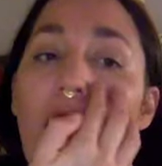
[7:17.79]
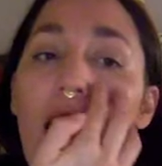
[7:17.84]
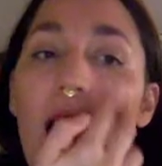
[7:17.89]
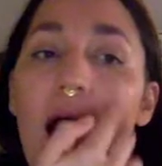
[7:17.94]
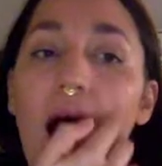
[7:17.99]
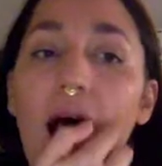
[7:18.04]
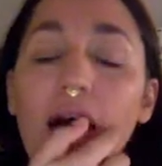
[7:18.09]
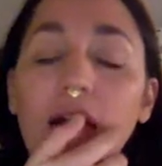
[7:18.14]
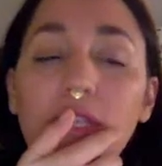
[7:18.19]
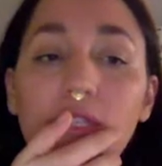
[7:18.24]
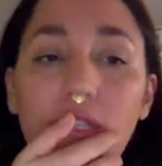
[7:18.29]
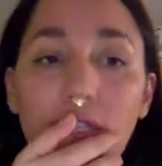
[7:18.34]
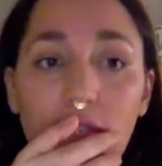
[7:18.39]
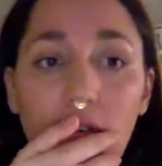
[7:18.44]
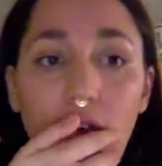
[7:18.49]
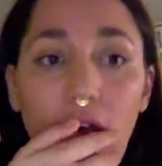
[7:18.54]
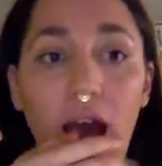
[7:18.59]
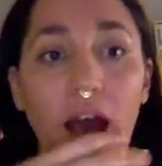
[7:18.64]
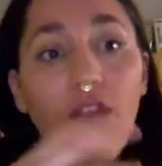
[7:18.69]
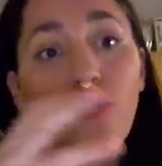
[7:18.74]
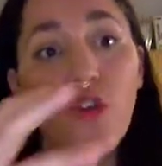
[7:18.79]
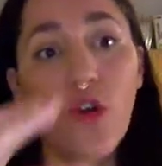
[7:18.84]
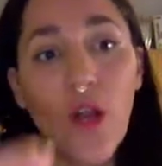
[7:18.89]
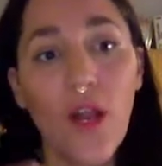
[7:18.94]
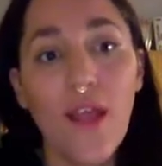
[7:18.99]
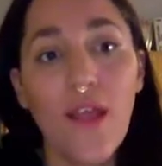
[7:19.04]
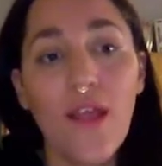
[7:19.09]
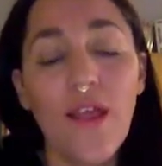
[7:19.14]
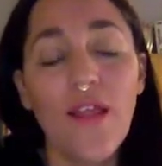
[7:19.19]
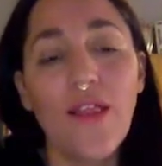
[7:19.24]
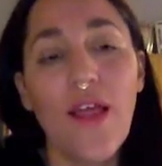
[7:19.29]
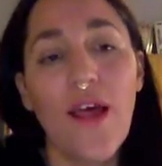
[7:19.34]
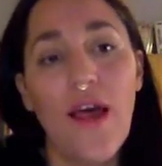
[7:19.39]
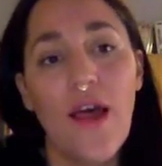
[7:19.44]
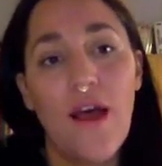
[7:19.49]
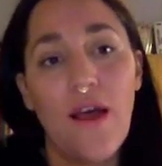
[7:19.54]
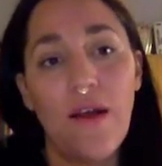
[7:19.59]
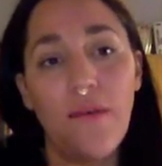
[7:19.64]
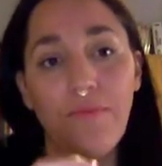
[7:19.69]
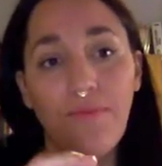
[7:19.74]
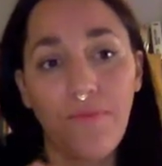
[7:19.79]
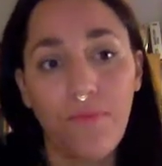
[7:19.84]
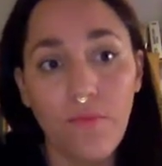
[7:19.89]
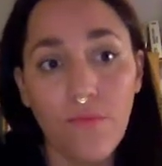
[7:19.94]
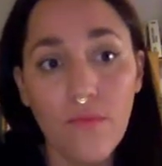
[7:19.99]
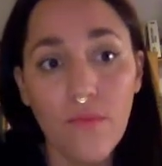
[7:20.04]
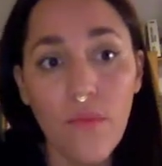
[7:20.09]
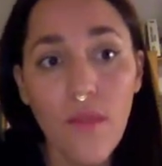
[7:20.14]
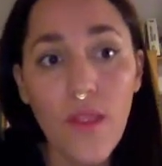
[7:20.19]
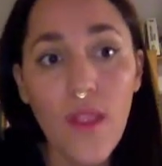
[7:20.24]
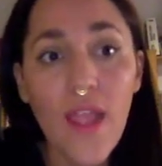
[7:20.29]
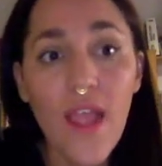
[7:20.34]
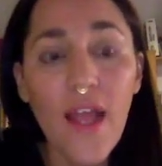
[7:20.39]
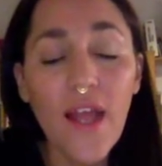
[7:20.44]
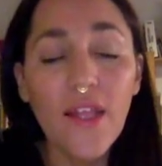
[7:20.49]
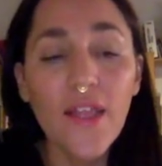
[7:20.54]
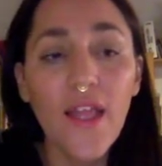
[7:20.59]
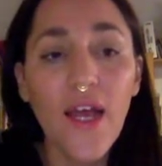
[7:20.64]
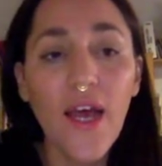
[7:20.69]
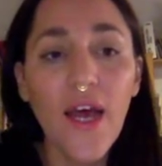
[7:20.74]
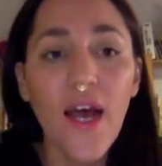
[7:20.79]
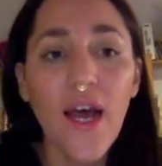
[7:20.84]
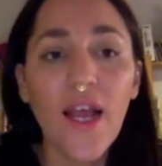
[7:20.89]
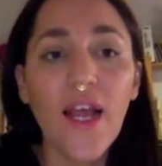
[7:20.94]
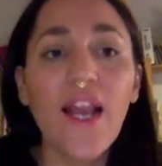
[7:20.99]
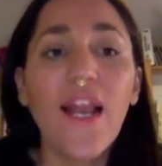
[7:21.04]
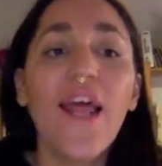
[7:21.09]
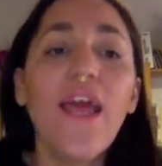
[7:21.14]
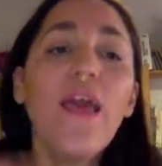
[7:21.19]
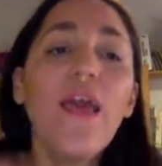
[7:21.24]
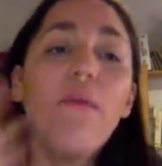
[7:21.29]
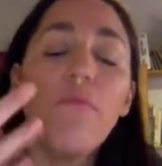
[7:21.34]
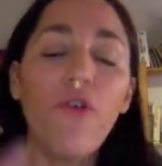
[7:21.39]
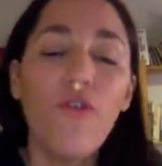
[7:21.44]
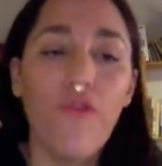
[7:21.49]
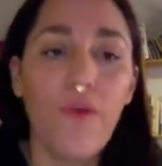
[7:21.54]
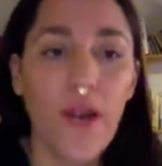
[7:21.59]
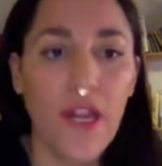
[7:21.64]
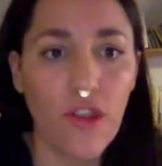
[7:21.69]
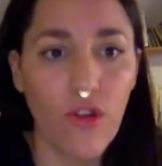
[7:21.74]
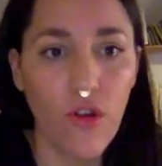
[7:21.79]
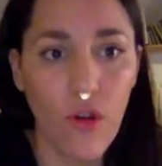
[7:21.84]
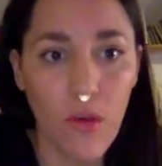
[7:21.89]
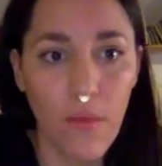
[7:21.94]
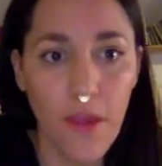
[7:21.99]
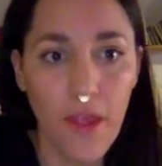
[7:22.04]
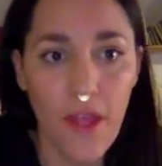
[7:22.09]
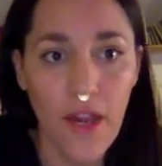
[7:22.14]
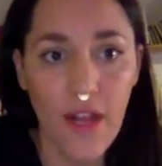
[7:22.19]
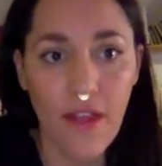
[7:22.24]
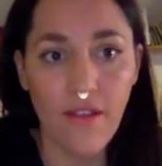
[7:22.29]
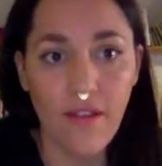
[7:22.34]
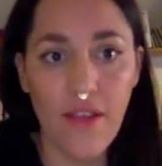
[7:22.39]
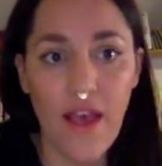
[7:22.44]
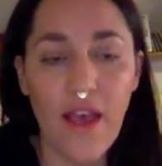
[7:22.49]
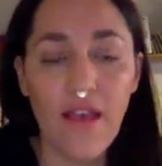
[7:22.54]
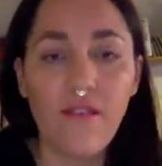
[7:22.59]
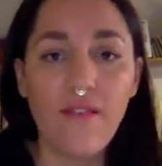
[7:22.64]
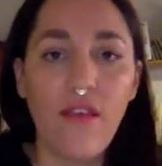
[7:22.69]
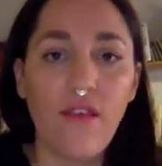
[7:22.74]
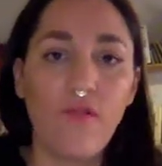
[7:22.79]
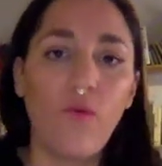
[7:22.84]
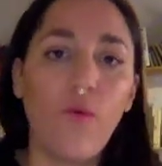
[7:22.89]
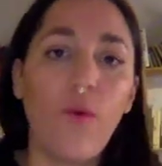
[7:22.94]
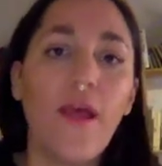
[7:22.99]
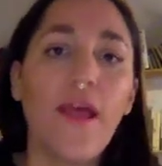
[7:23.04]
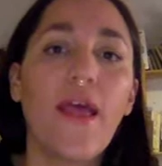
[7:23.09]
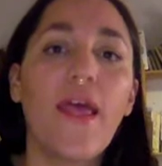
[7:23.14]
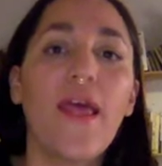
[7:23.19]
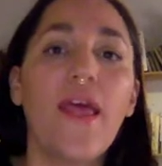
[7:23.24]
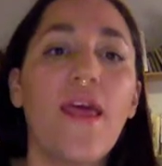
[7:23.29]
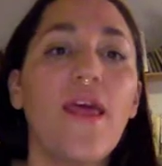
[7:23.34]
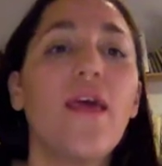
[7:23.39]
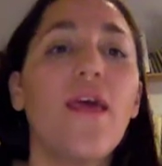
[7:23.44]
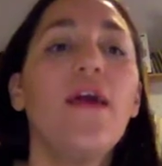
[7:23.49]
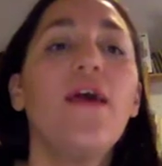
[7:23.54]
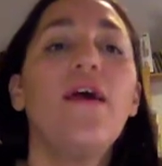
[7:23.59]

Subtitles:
And actually the claim of Bartolomé de las Casas when he